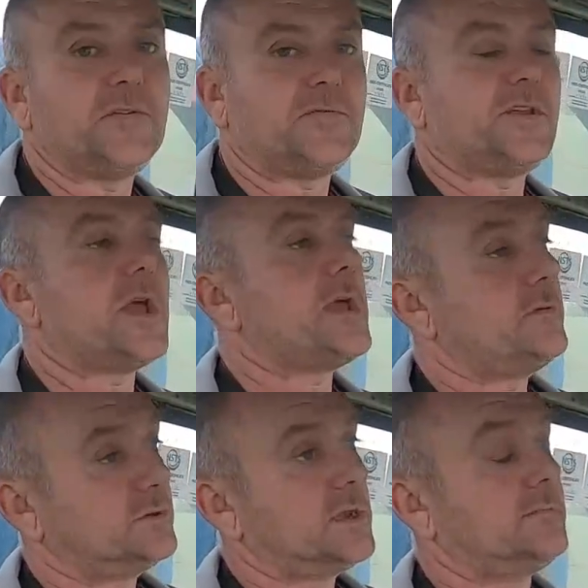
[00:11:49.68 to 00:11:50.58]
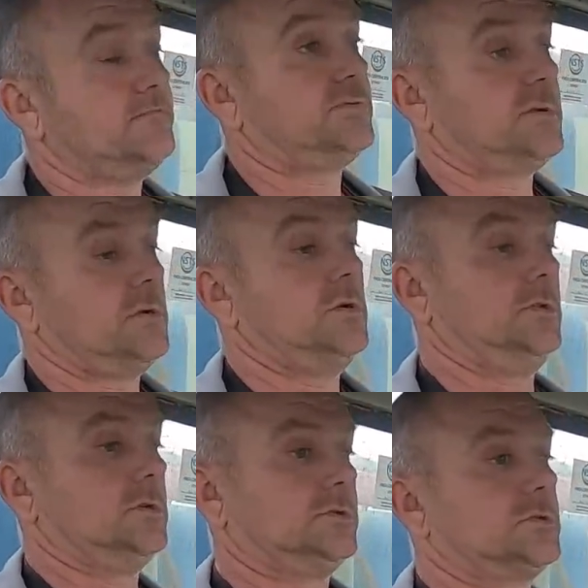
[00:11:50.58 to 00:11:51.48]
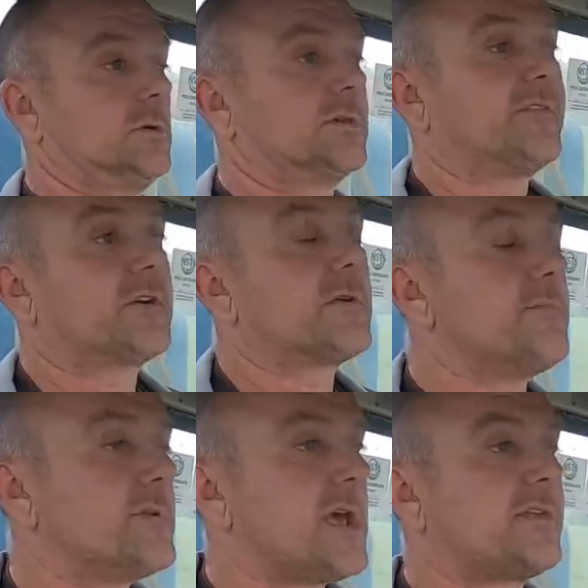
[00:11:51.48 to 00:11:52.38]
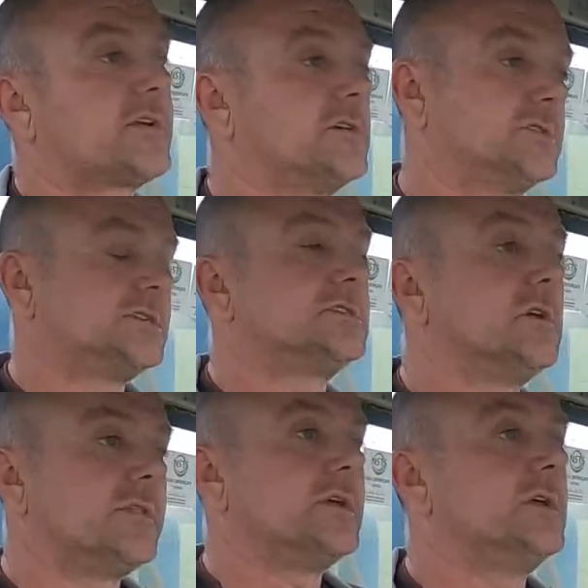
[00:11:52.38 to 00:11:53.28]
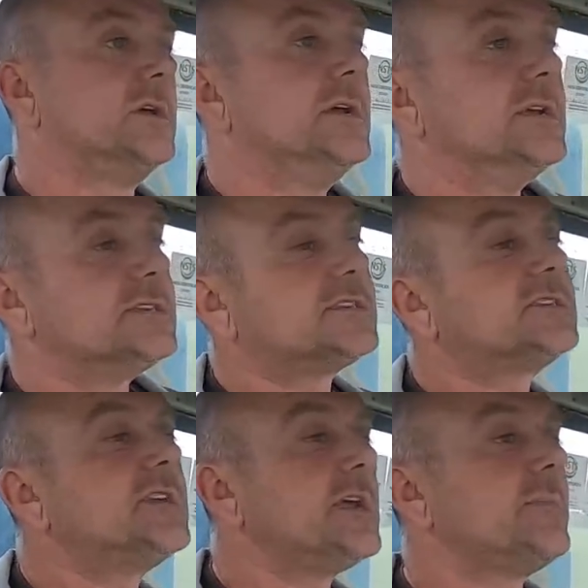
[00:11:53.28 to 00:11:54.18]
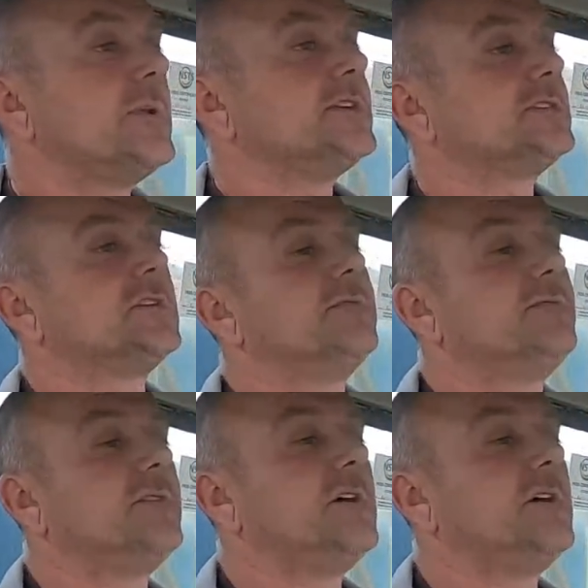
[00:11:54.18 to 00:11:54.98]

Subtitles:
58 it was like hold on to it for grim death, because it's not the stablest of